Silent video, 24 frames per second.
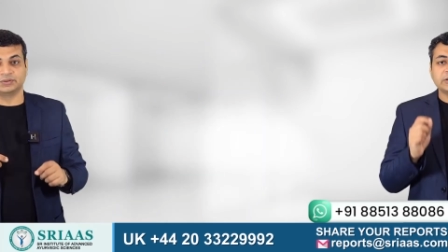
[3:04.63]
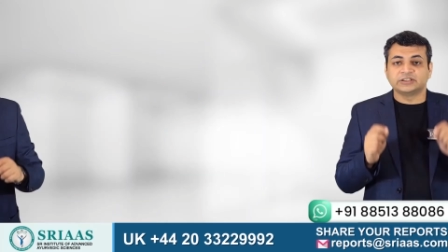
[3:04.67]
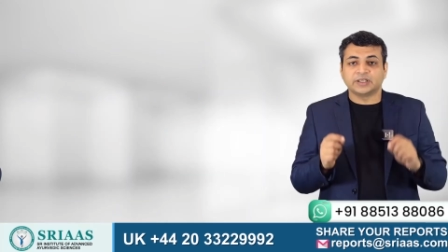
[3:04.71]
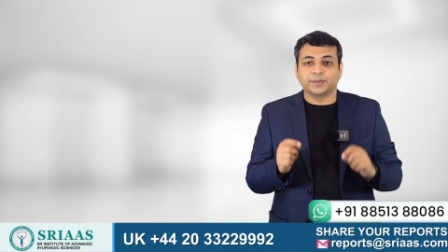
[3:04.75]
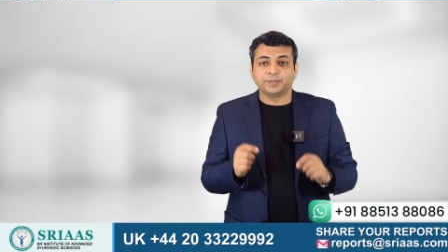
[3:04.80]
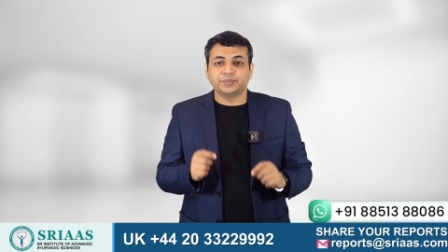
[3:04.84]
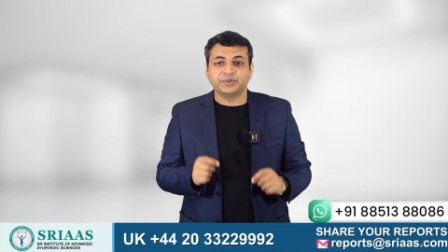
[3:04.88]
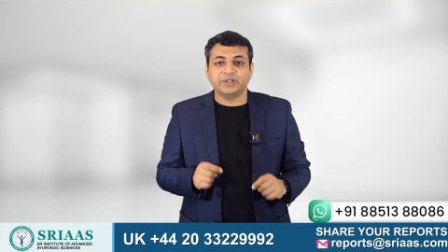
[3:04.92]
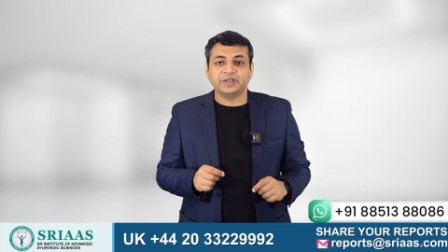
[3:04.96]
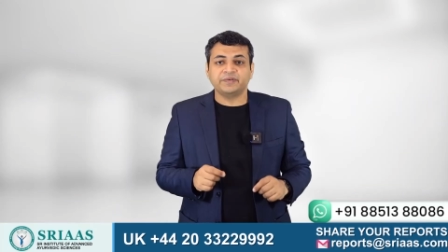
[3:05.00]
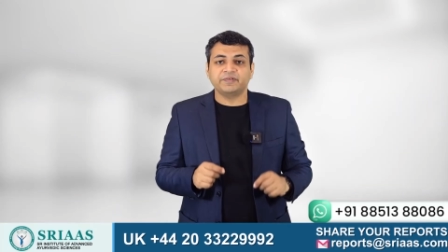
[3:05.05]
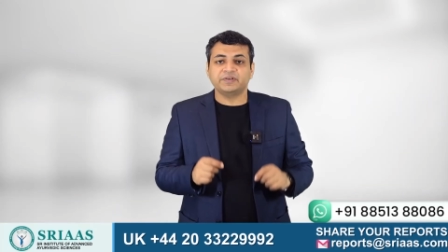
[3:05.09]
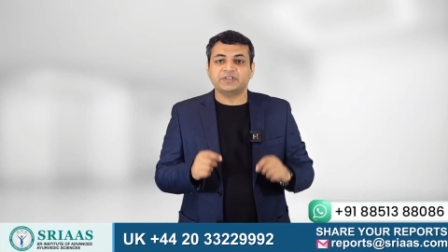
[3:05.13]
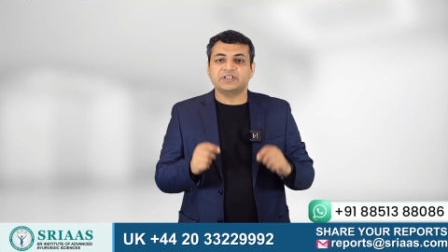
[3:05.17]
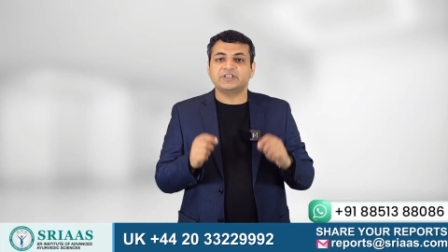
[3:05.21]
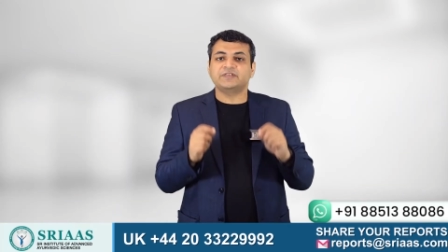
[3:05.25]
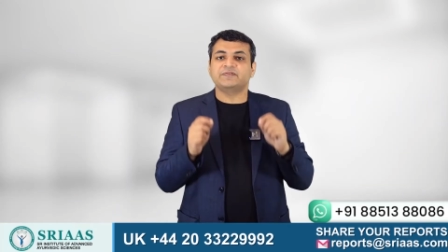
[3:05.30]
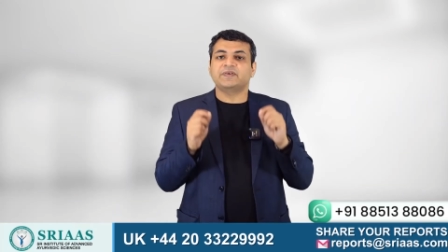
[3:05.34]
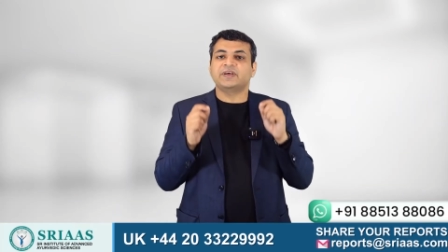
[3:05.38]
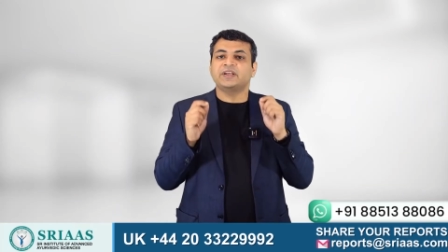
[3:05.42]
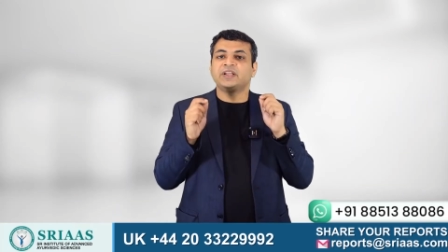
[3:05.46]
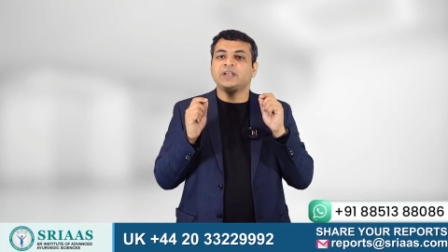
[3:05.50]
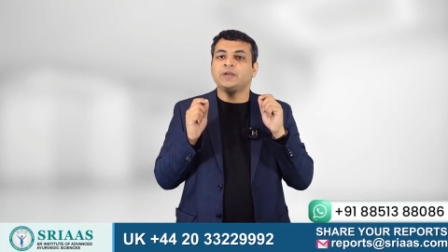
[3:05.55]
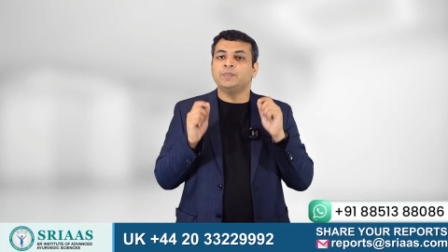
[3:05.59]
Something which is
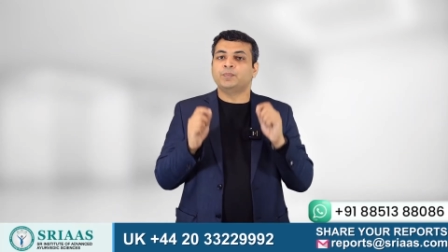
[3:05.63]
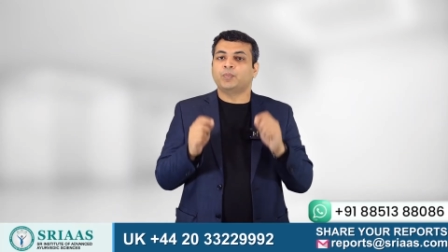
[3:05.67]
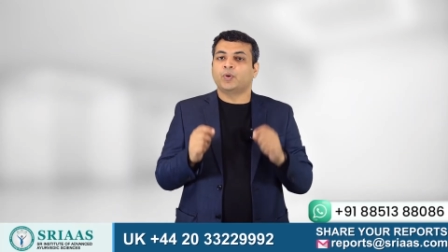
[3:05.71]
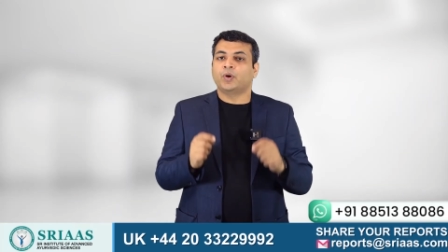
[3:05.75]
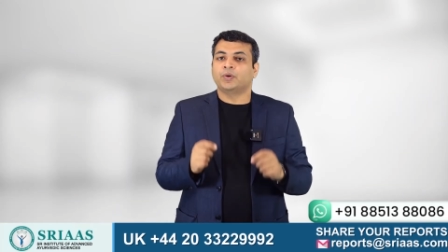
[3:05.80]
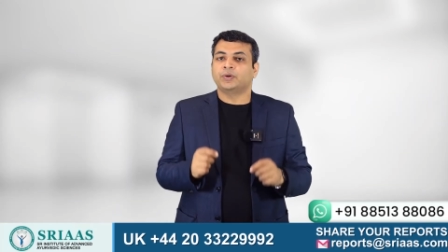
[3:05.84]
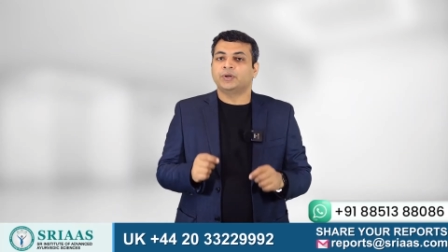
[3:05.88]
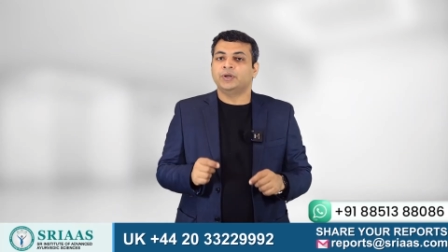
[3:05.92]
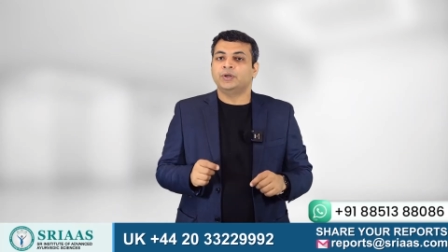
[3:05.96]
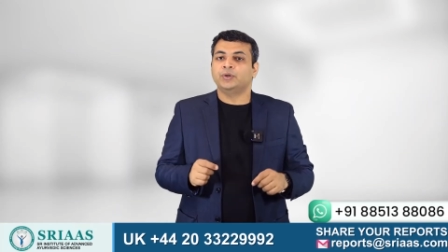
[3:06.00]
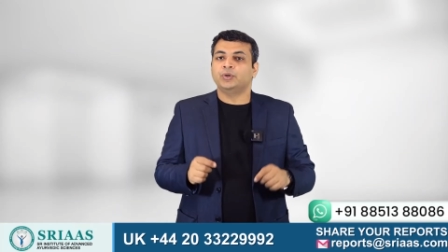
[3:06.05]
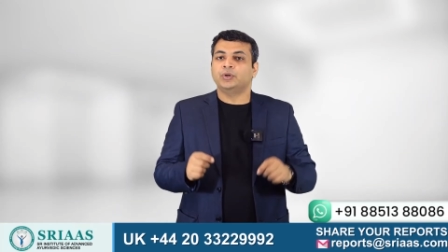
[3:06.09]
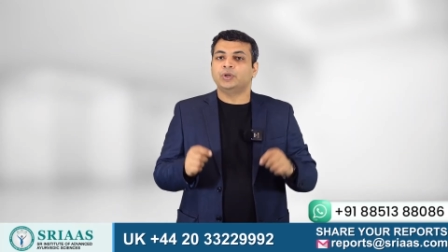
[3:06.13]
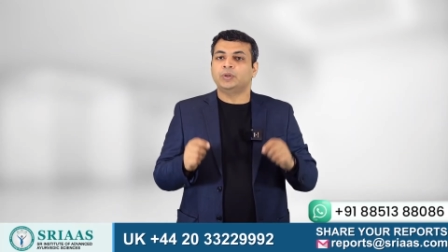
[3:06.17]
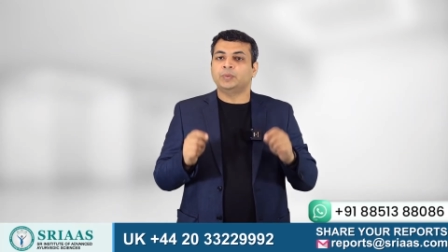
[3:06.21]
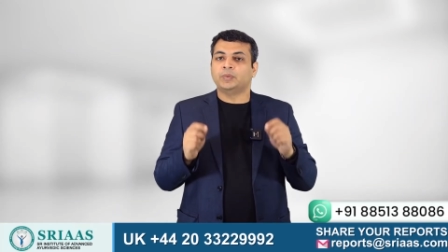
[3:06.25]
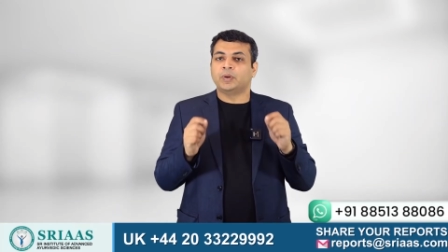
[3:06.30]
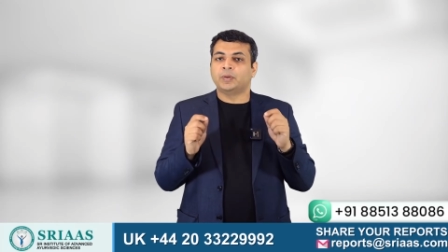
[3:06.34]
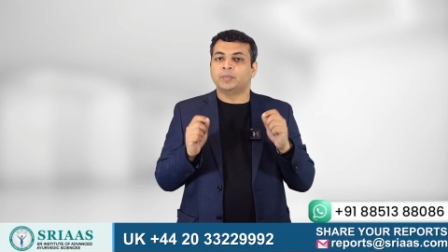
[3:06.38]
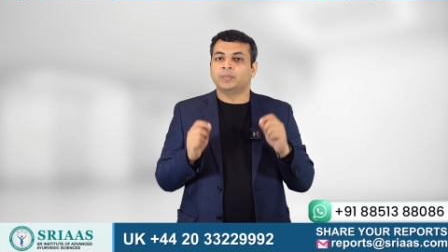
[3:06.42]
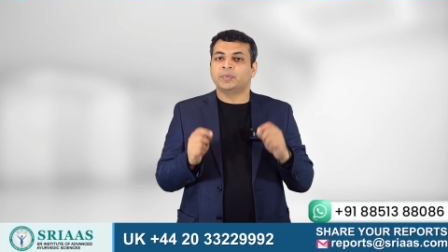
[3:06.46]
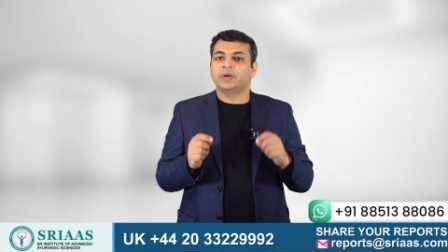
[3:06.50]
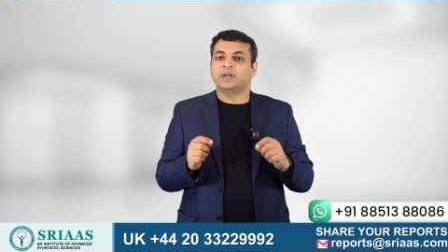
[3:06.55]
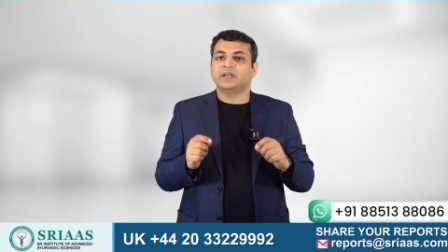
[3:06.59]
very important to
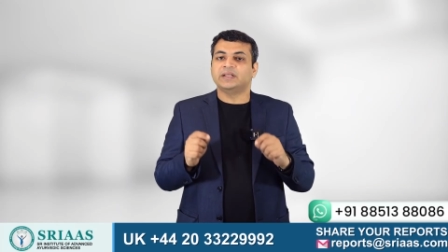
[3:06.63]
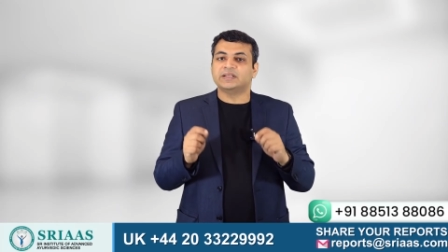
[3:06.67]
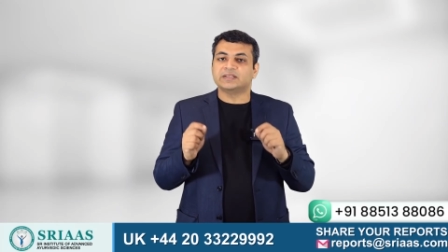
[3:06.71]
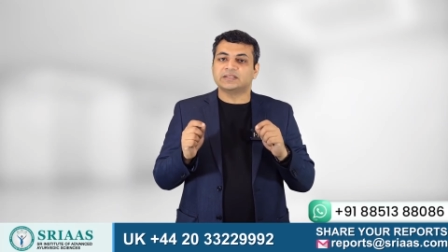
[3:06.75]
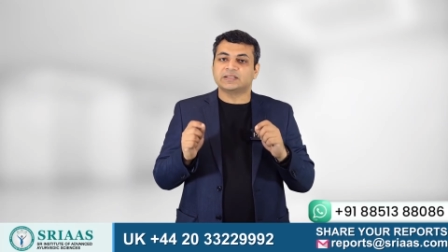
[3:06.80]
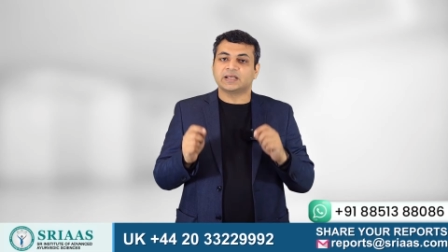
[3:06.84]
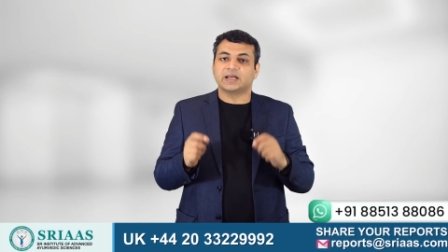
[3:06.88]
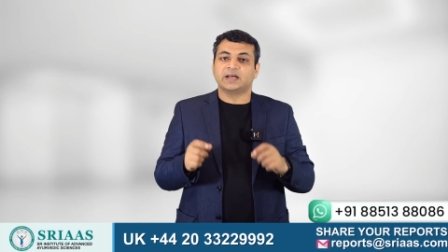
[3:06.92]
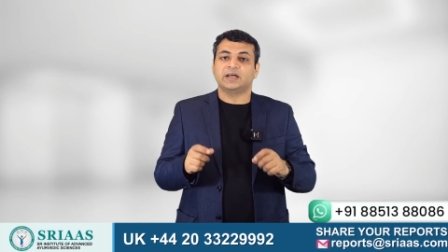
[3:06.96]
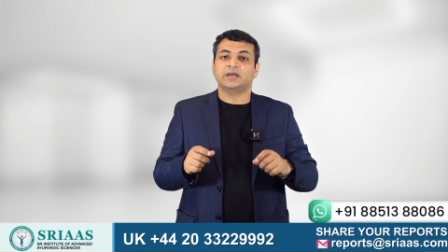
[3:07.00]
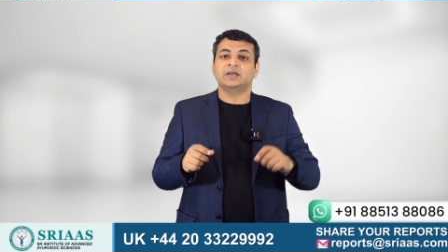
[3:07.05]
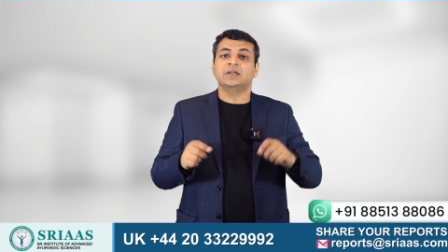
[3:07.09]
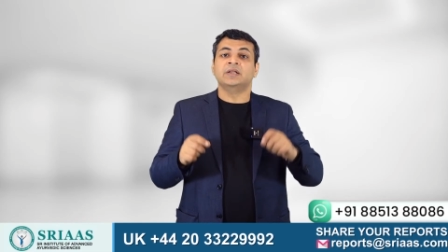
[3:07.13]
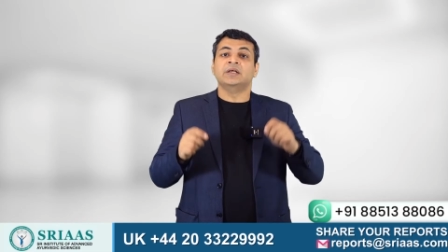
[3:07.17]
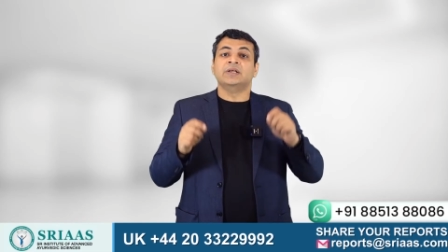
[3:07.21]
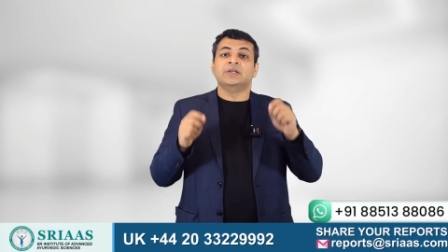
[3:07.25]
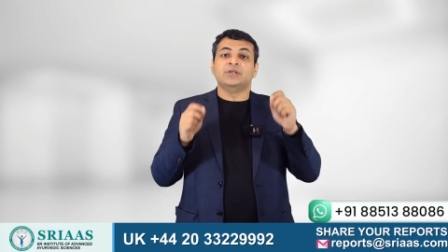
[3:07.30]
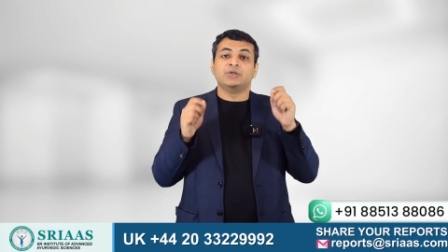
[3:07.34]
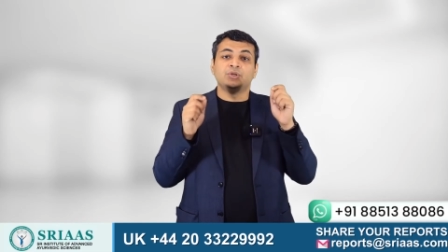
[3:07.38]
remember is that